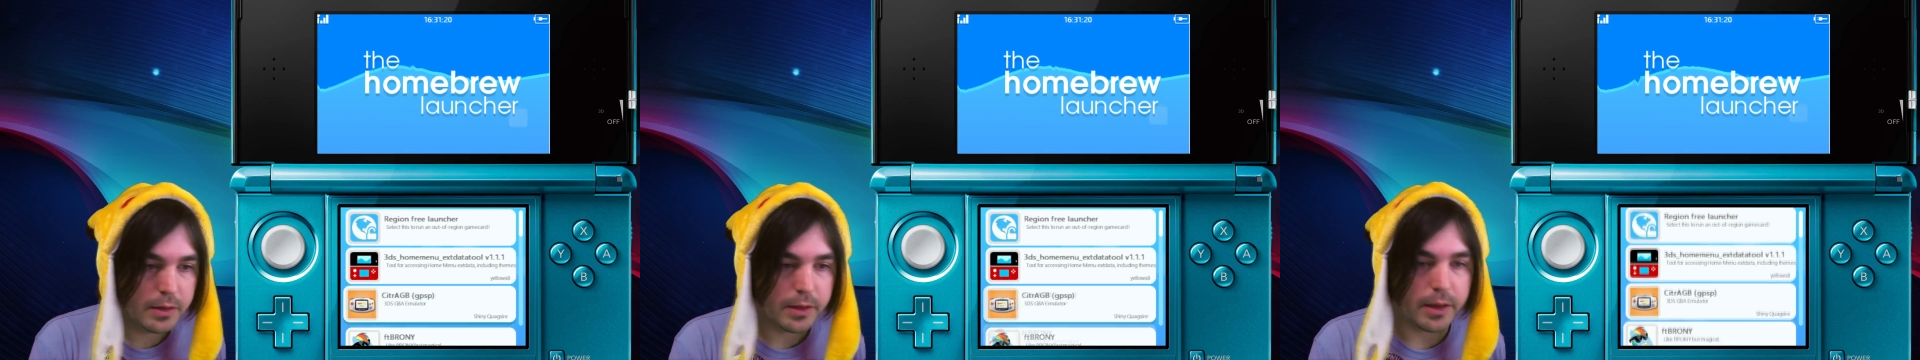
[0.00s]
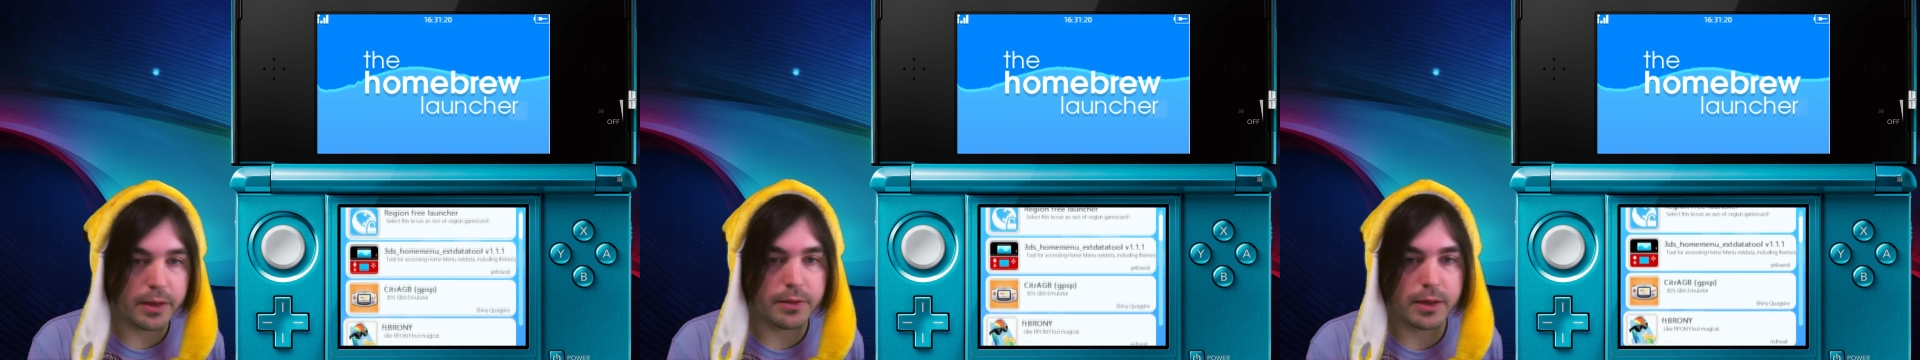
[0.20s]

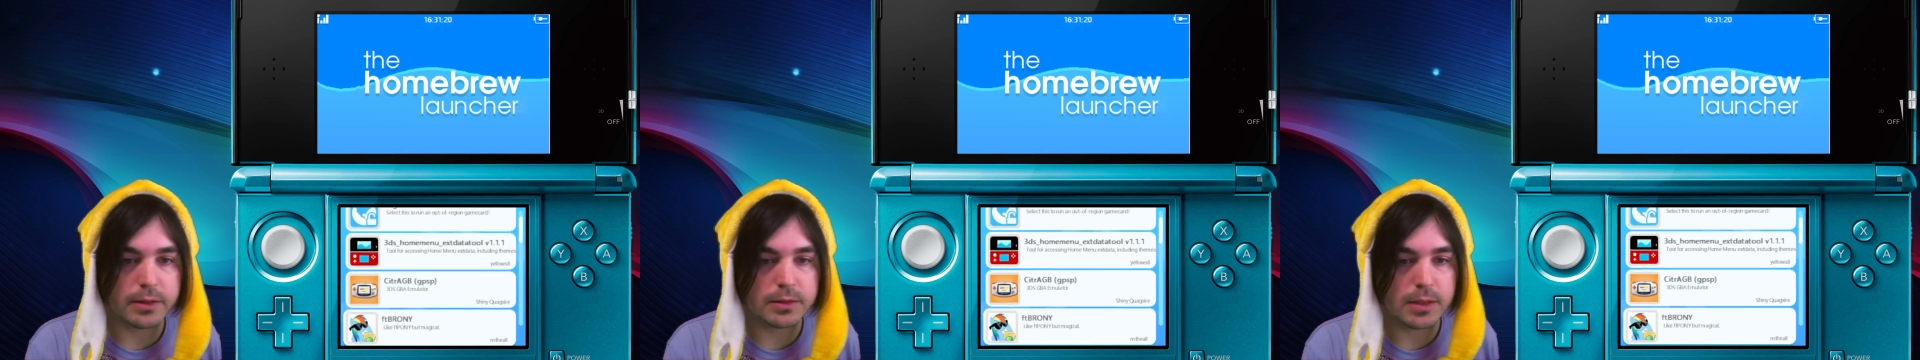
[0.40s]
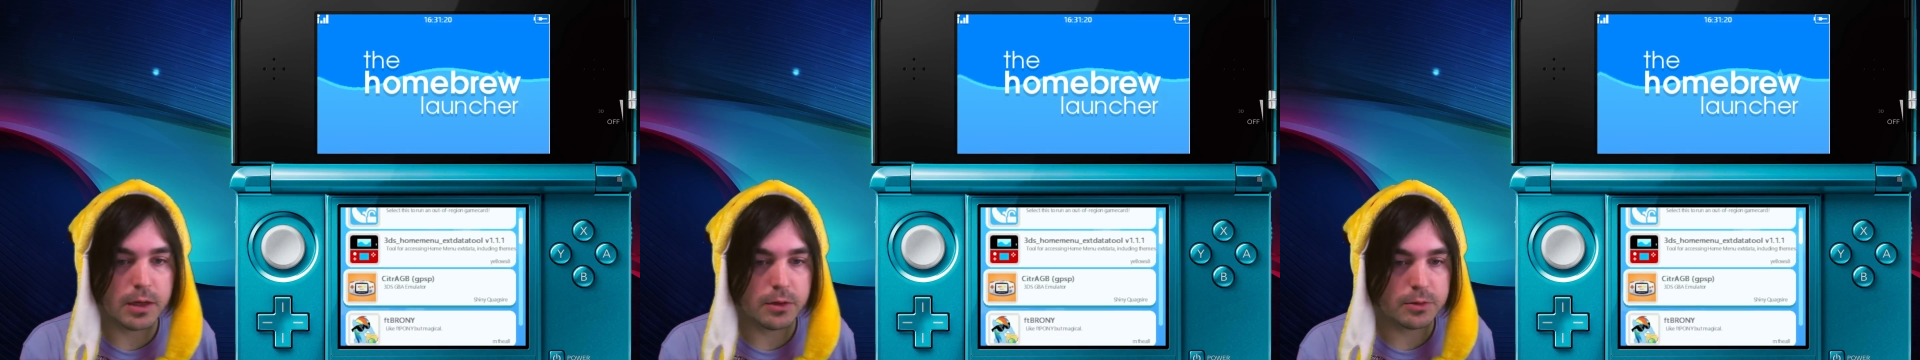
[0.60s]
And
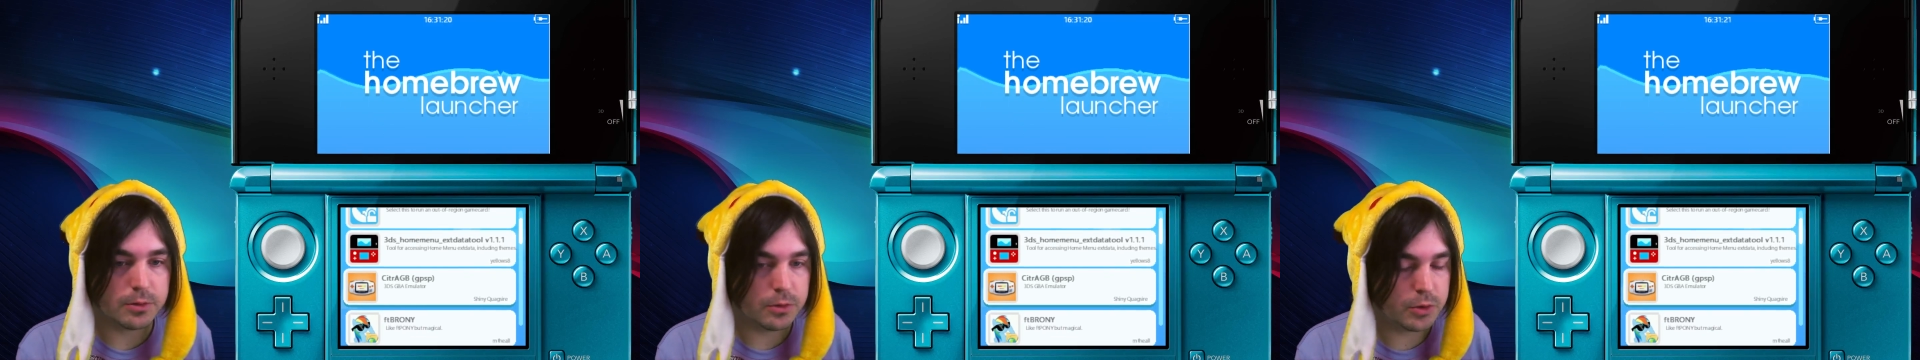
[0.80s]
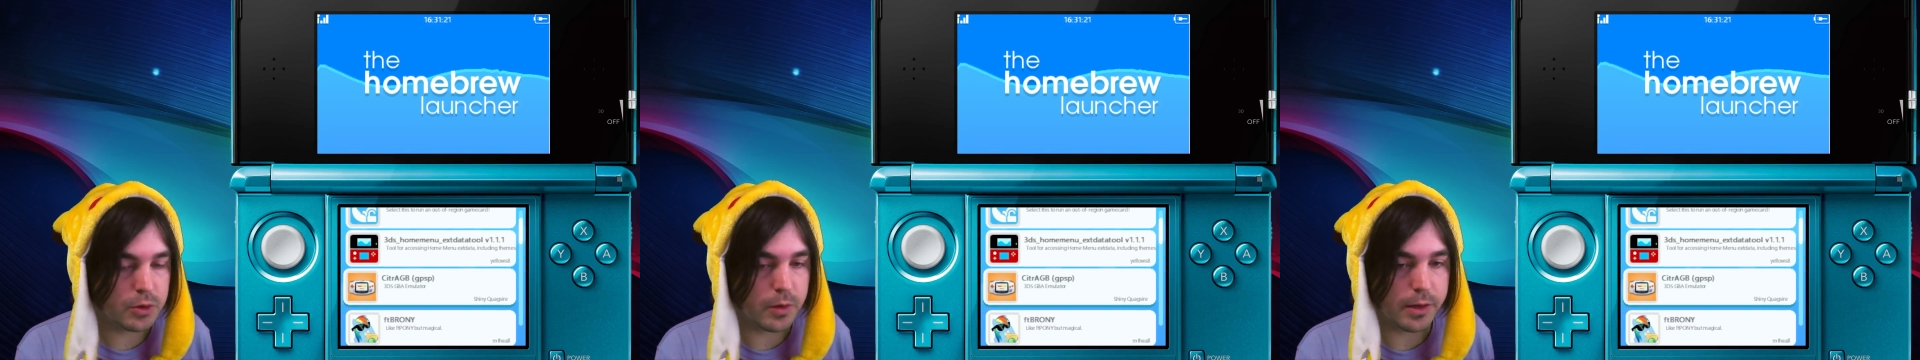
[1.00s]
that's how
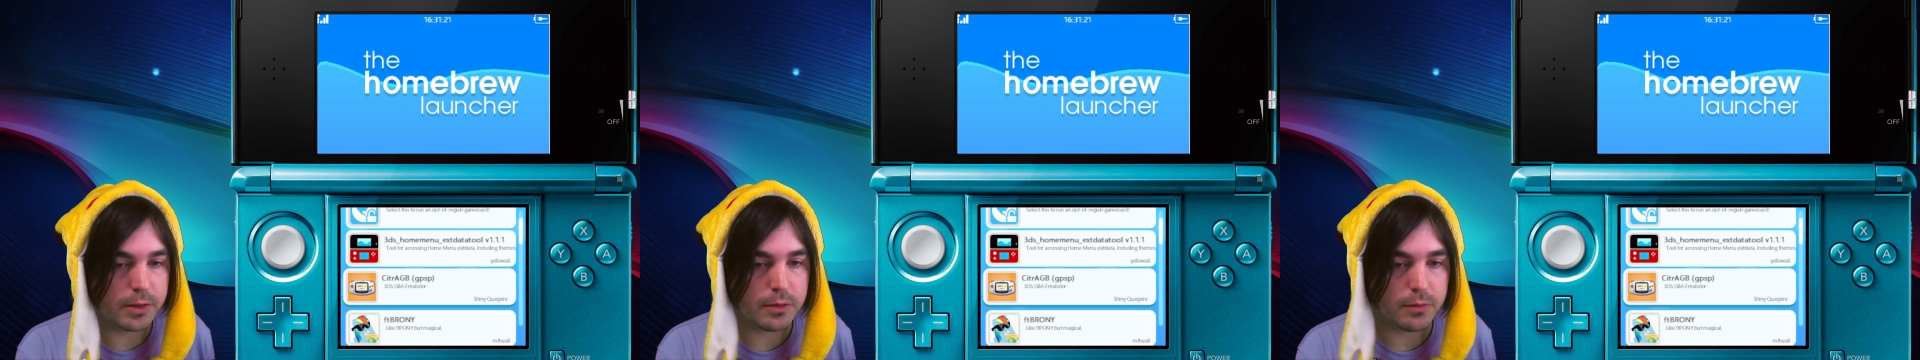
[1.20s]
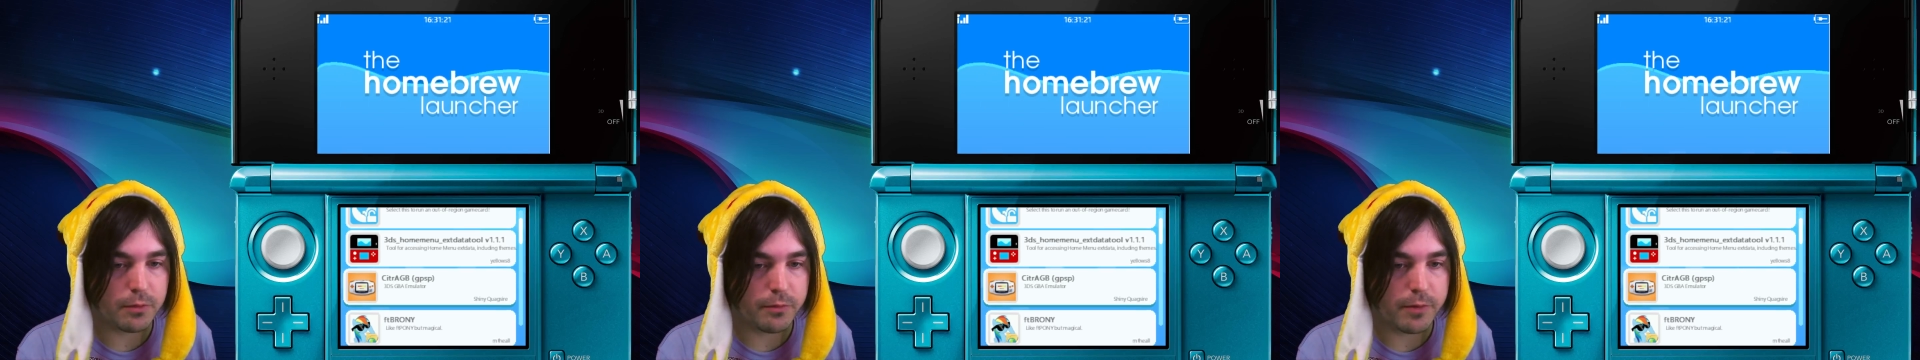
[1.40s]
to
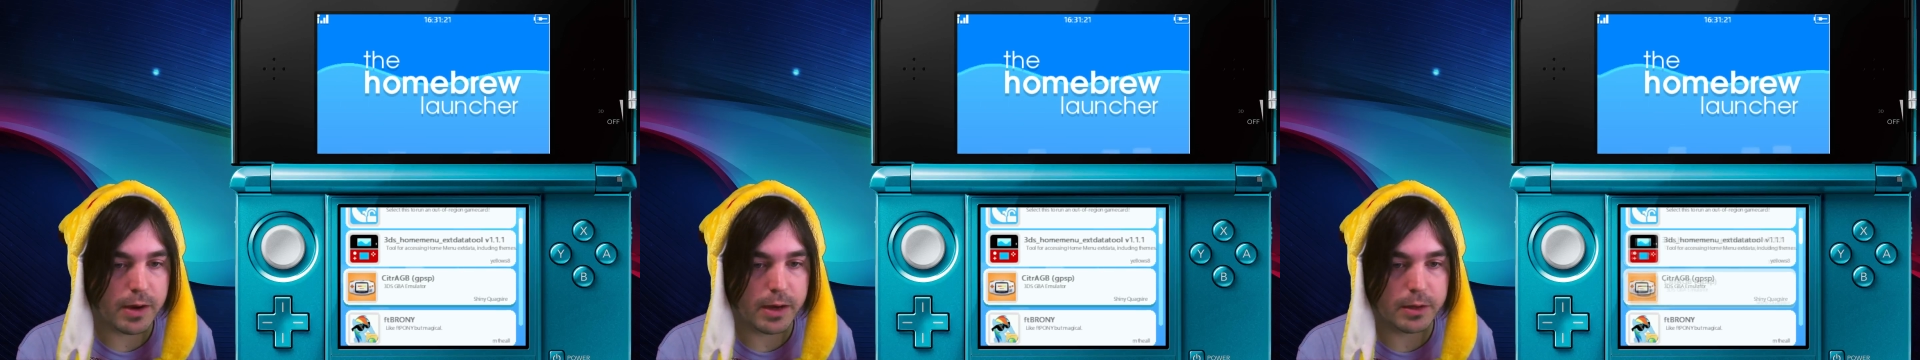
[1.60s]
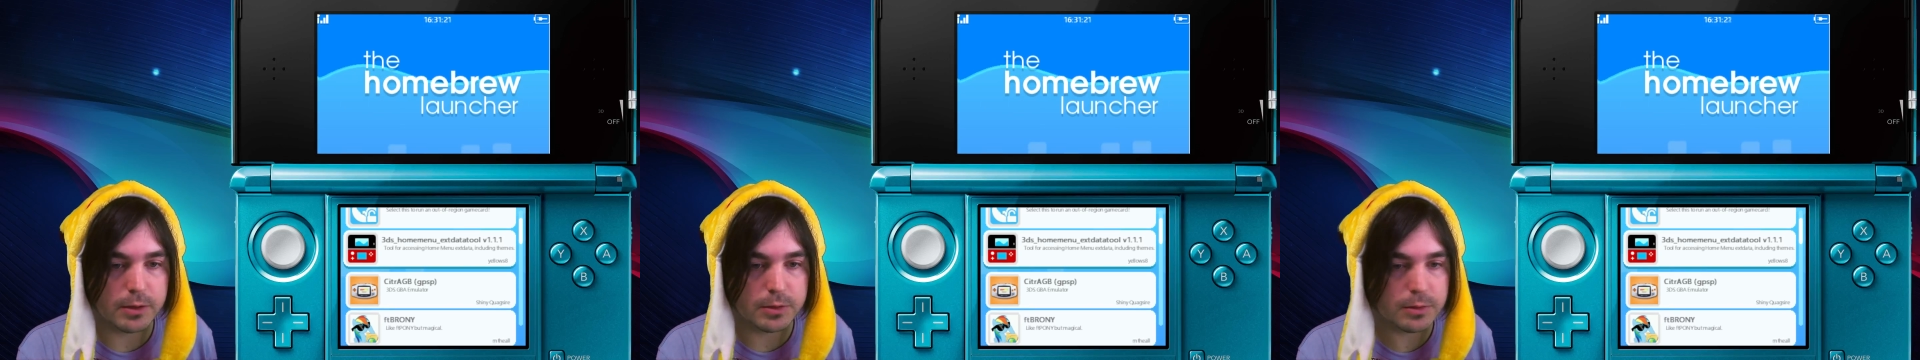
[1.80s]
transfer
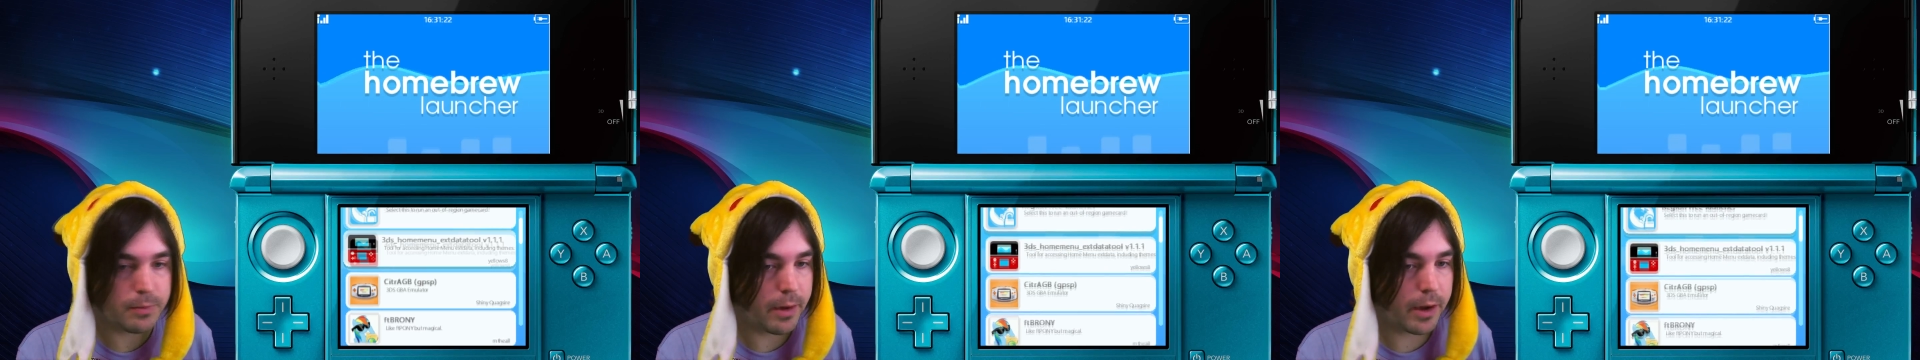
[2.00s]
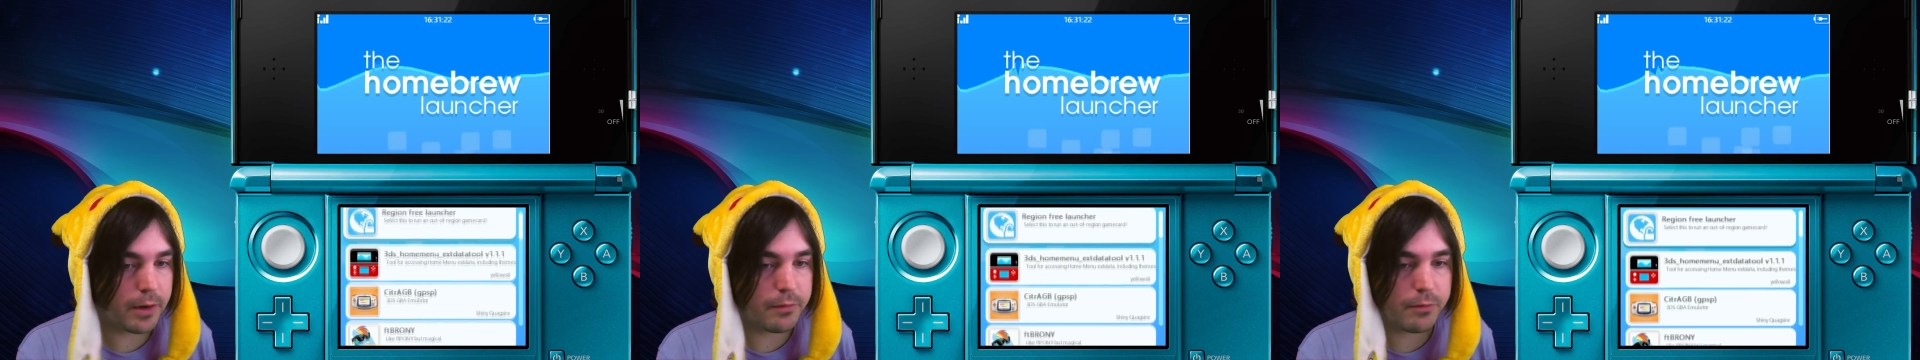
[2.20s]
files
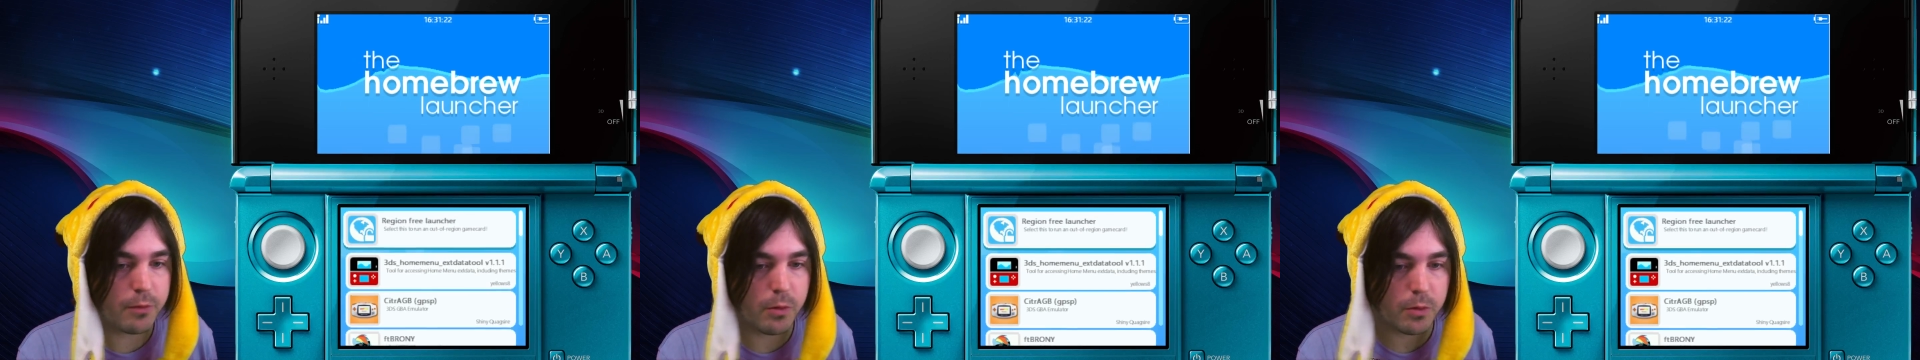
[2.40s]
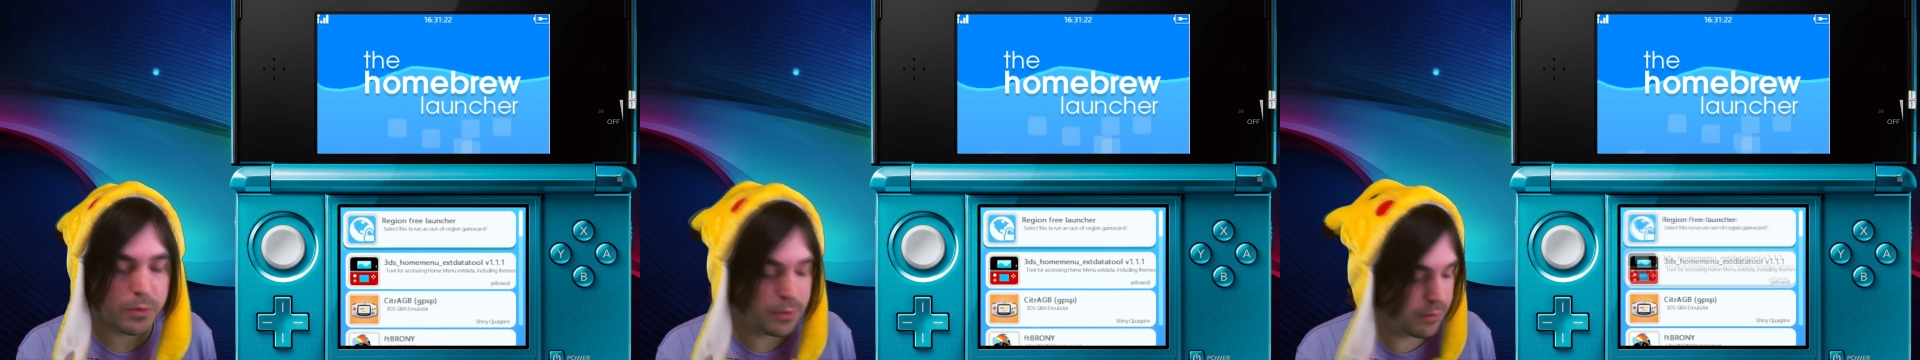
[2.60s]
back and
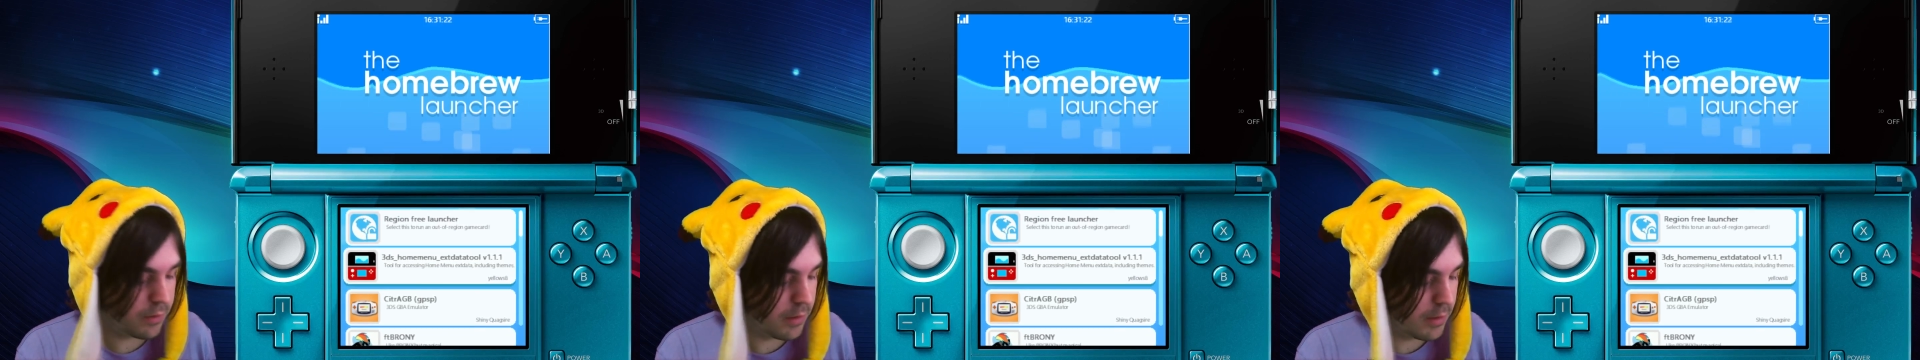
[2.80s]
forth